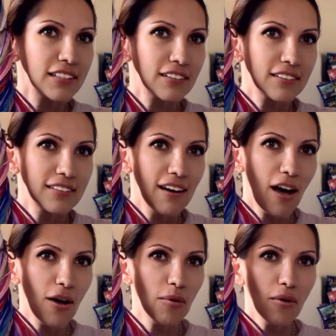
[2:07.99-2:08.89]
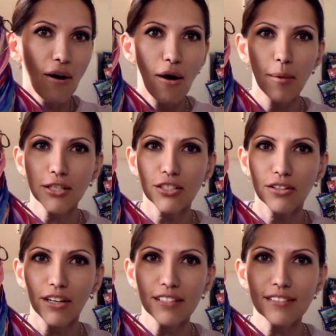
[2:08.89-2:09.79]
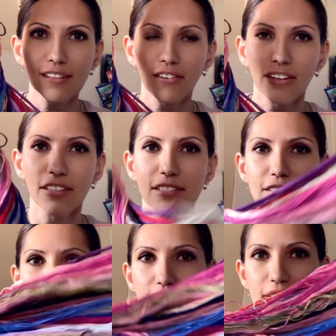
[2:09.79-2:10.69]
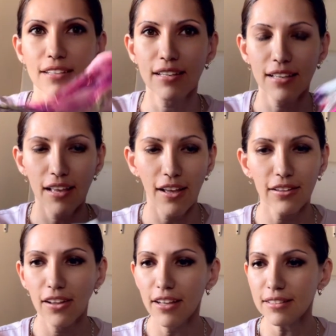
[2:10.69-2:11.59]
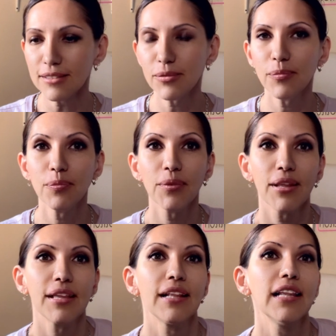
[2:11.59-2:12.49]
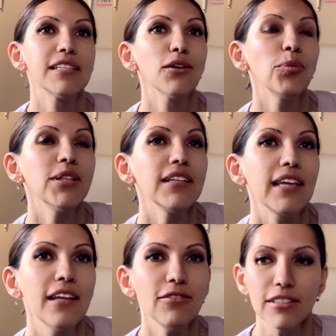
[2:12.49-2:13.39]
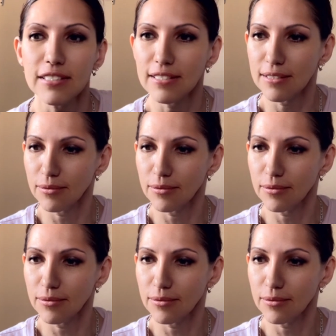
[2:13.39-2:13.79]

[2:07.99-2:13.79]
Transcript: Look how much threads there is. A lot. Let's open the canvas.